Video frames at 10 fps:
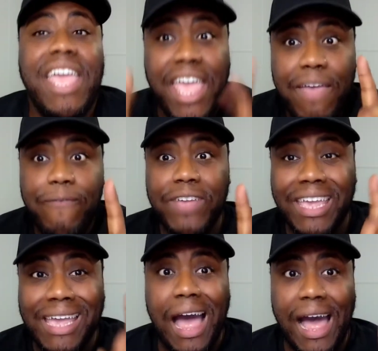If
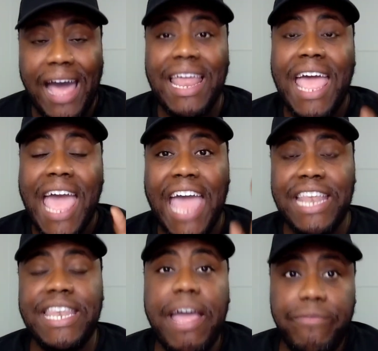God
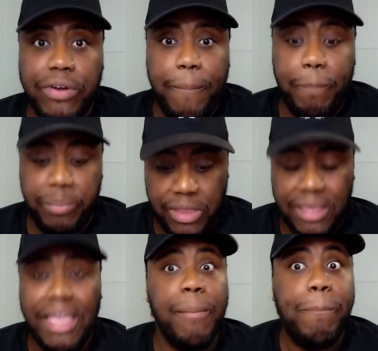had never
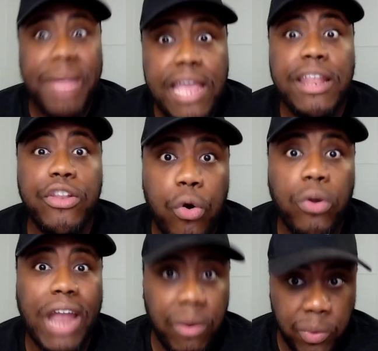impeded
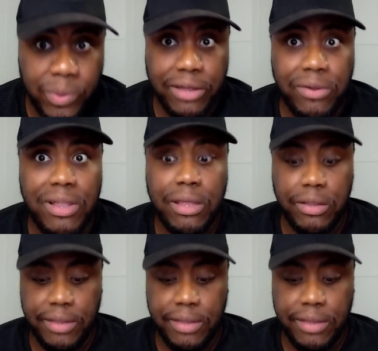on our will,